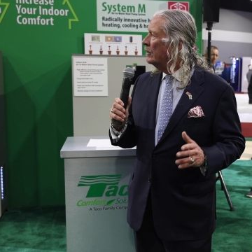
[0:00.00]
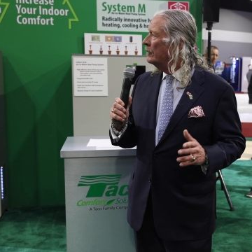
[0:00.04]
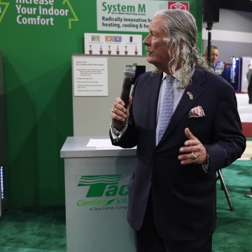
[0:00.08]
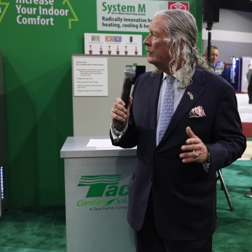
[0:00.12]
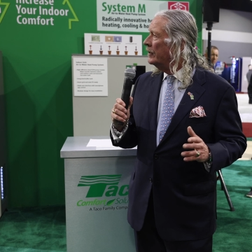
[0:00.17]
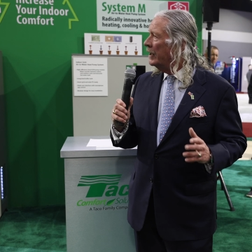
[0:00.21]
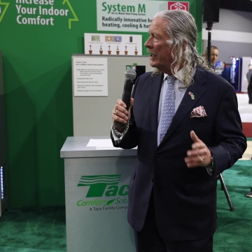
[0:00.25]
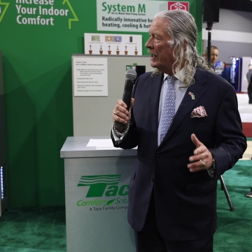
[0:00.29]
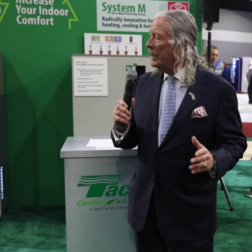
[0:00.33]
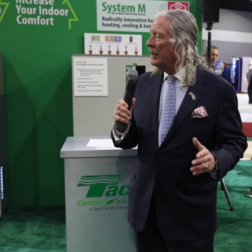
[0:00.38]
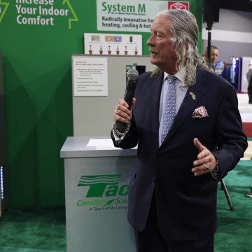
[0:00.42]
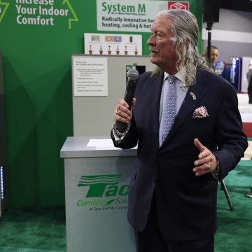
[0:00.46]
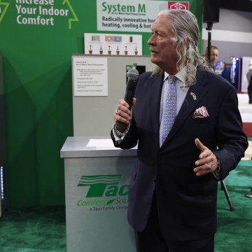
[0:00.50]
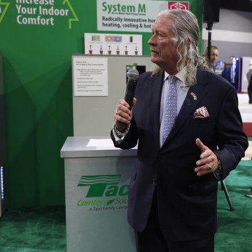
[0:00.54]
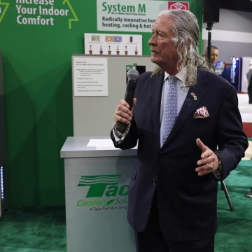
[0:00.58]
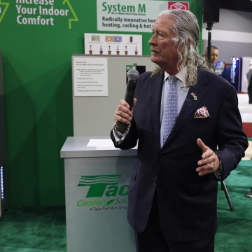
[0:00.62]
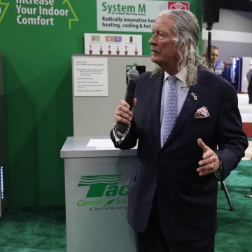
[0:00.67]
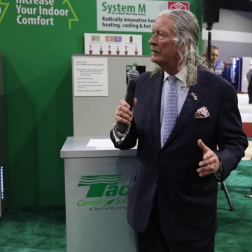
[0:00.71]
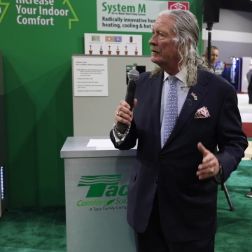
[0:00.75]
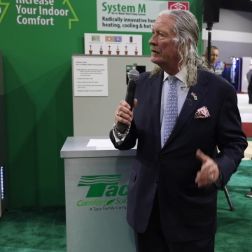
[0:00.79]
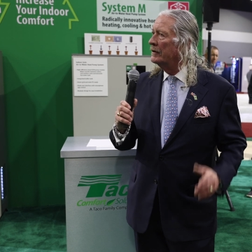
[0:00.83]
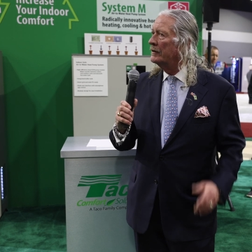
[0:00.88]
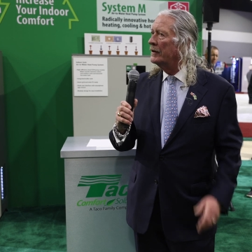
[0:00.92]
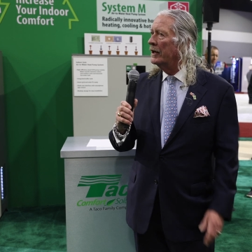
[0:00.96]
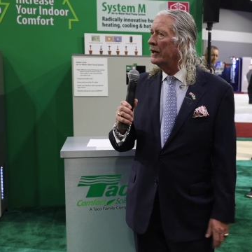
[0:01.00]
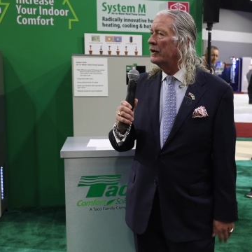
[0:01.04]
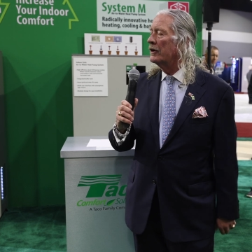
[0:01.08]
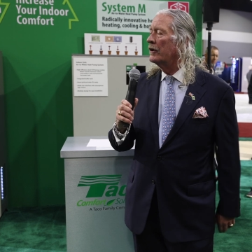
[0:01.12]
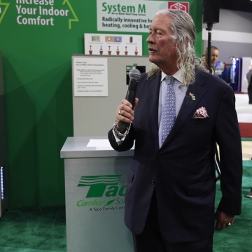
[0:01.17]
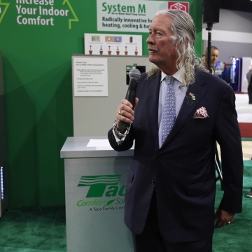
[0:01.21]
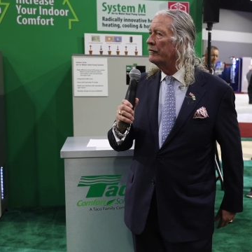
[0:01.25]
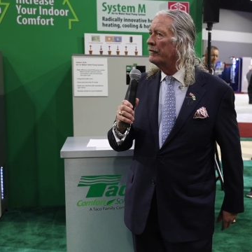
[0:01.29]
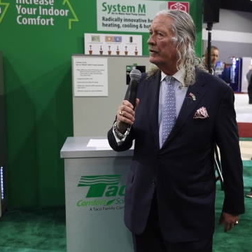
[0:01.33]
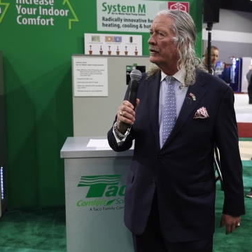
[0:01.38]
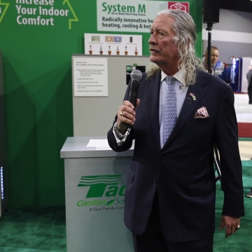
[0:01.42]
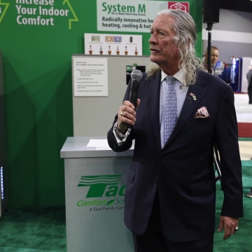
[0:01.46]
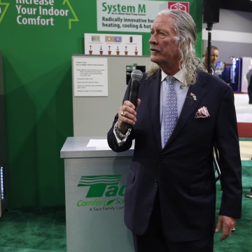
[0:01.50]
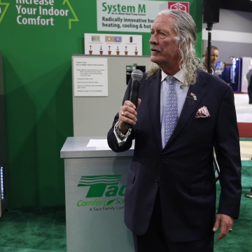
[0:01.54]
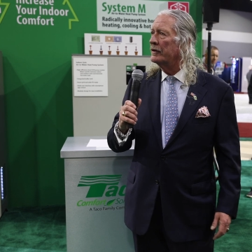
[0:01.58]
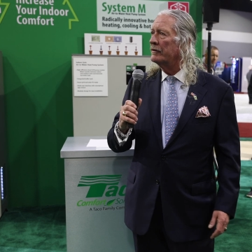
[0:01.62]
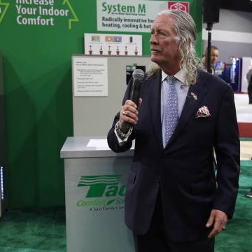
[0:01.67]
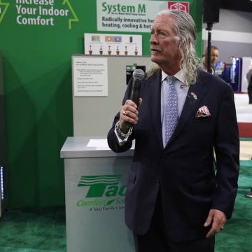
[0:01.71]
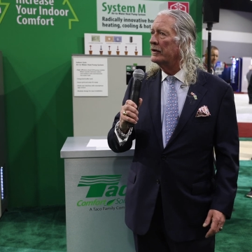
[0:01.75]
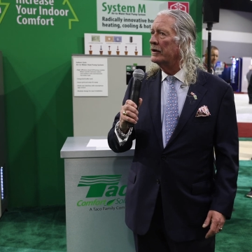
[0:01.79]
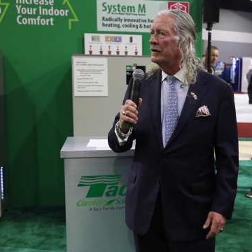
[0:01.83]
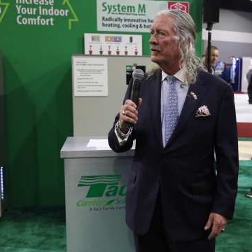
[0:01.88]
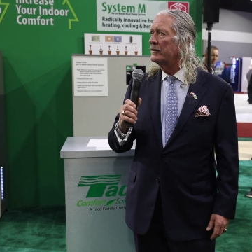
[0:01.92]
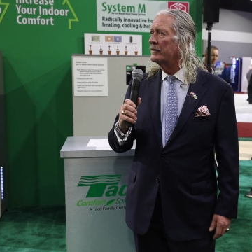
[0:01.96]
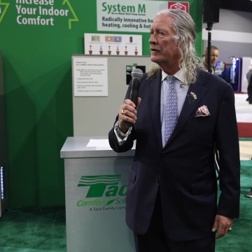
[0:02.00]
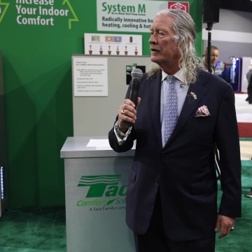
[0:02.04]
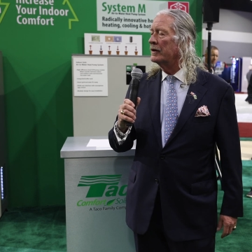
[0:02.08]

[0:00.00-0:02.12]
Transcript: Day and the TACO festivities.